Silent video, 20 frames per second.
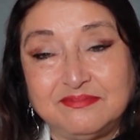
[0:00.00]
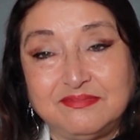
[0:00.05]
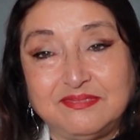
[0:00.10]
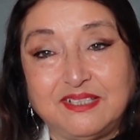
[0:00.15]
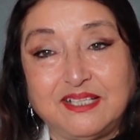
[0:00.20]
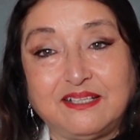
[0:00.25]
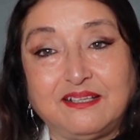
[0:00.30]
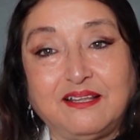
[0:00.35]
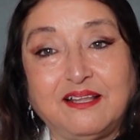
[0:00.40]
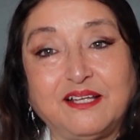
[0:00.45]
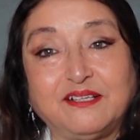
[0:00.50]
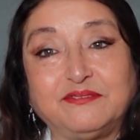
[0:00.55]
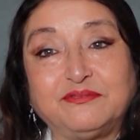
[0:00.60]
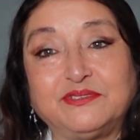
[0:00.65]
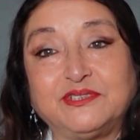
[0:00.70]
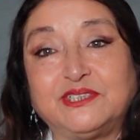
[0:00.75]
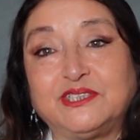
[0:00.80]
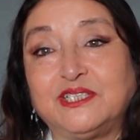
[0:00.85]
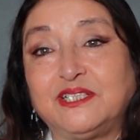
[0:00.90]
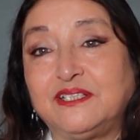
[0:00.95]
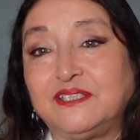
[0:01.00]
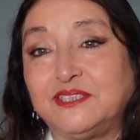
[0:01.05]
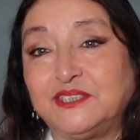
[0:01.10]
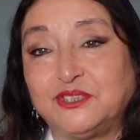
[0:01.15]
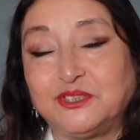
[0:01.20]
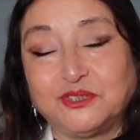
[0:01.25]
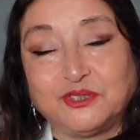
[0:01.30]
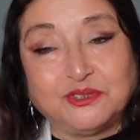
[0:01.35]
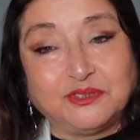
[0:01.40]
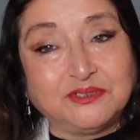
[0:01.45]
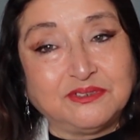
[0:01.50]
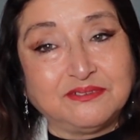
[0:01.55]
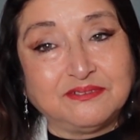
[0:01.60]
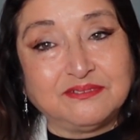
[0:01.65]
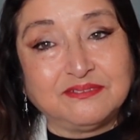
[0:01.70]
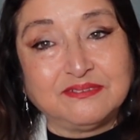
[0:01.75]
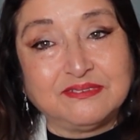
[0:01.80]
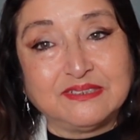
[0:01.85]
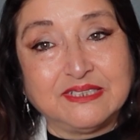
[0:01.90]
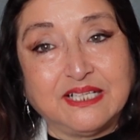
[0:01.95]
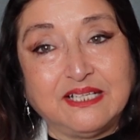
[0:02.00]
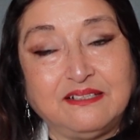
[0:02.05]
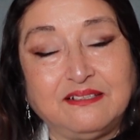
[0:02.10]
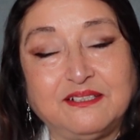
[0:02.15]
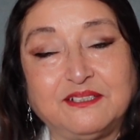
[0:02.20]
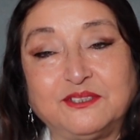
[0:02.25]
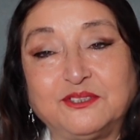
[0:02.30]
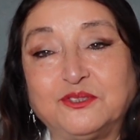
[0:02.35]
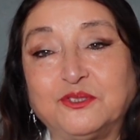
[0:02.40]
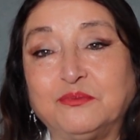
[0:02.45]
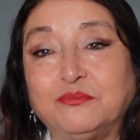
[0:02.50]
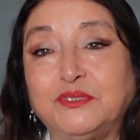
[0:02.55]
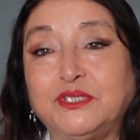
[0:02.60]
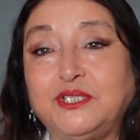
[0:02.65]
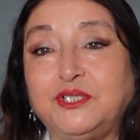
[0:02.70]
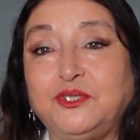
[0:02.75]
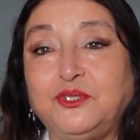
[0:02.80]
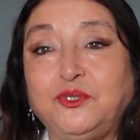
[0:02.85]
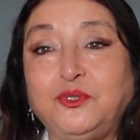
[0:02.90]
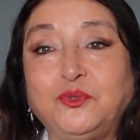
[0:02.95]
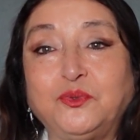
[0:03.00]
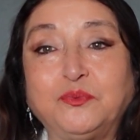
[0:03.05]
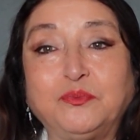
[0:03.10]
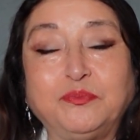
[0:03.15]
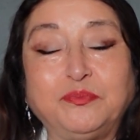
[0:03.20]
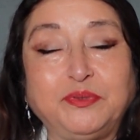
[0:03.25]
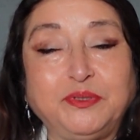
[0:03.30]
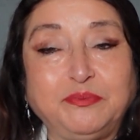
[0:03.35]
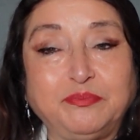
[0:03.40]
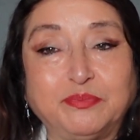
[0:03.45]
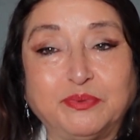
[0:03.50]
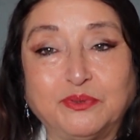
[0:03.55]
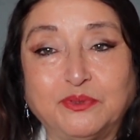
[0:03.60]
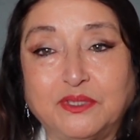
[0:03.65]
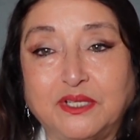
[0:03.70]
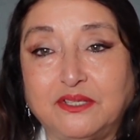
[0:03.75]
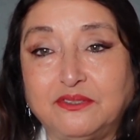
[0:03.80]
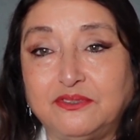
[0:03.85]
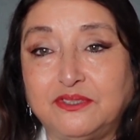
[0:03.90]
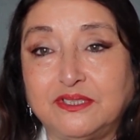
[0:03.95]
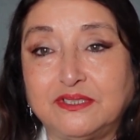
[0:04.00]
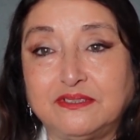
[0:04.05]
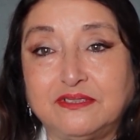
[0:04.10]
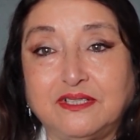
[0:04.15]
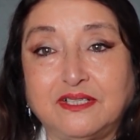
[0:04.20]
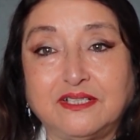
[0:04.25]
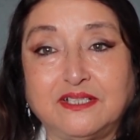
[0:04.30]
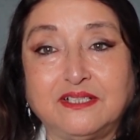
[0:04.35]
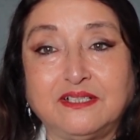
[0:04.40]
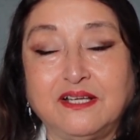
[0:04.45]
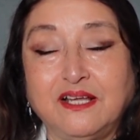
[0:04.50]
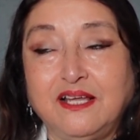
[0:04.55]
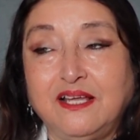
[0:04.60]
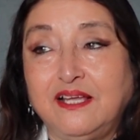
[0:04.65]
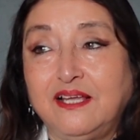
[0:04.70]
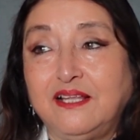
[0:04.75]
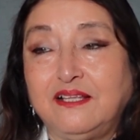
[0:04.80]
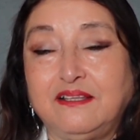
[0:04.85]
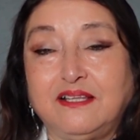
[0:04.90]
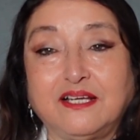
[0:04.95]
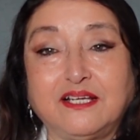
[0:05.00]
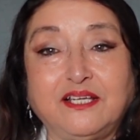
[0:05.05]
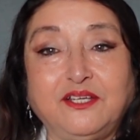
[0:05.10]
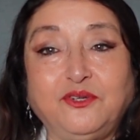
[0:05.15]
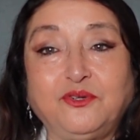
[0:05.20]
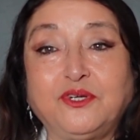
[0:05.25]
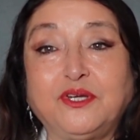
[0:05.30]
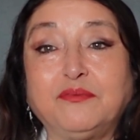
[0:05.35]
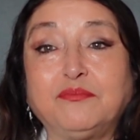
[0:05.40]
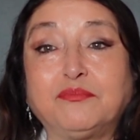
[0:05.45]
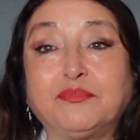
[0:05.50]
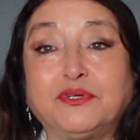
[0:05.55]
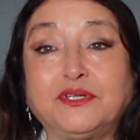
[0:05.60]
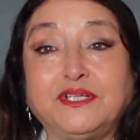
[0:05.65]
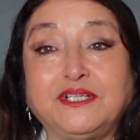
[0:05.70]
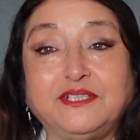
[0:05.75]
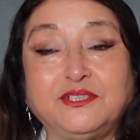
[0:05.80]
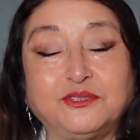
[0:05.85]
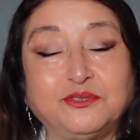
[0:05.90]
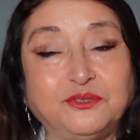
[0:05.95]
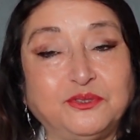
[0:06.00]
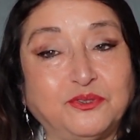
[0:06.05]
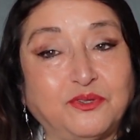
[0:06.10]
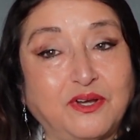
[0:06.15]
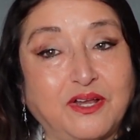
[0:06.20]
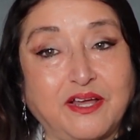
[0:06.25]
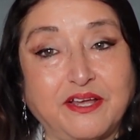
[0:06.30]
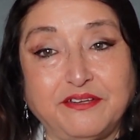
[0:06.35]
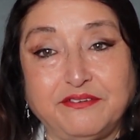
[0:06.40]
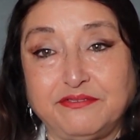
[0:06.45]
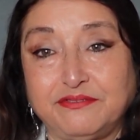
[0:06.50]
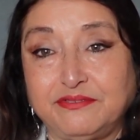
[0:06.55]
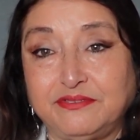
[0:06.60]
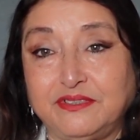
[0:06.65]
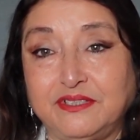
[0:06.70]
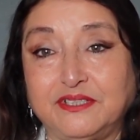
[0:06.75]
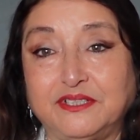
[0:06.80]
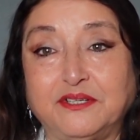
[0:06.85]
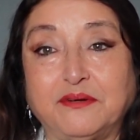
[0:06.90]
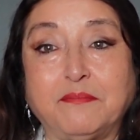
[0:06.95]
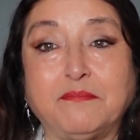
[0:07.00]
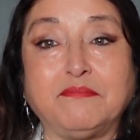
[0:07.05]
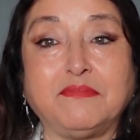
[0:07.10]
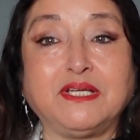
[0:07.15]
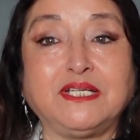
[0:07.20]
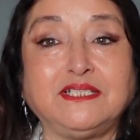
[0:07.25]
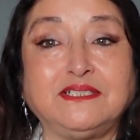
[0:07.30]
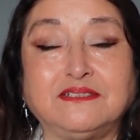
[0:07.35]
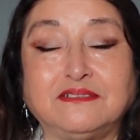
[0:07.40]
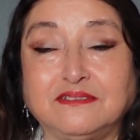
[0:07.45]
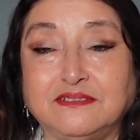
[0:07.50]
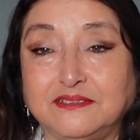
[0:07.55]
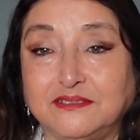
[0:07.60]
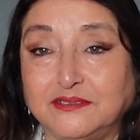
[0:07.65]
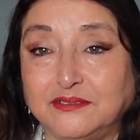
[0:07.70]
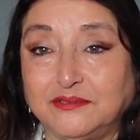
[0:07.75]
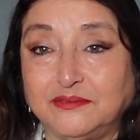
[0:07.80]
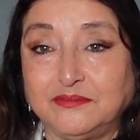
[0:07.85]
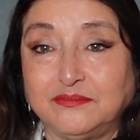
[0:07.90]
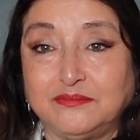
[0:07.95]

that life is delicious. And there's so many new people out there that you can bring into your life. They're amazing.